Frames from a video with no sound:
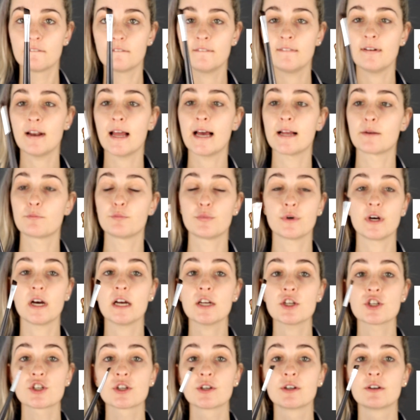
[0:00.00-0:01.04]
flat
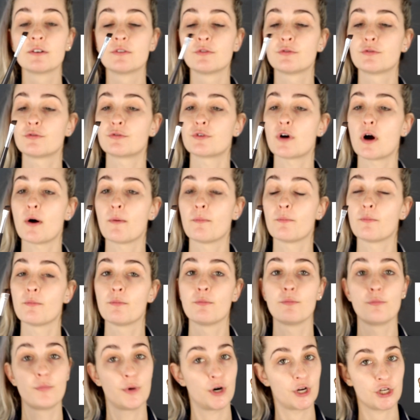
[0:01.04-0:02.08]
brush from
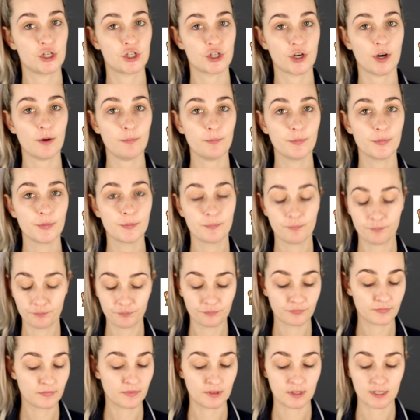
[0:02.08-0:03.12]
Body Shop.
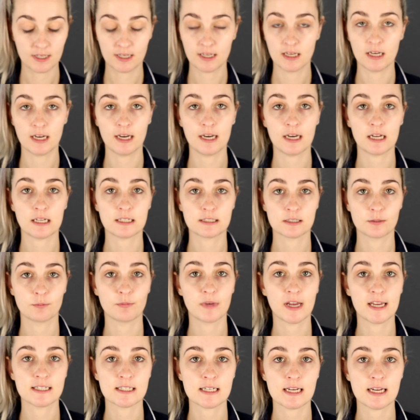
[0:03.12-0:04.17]
It is
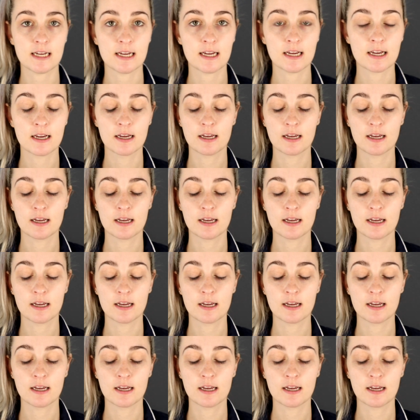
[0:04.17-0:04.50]
amazing.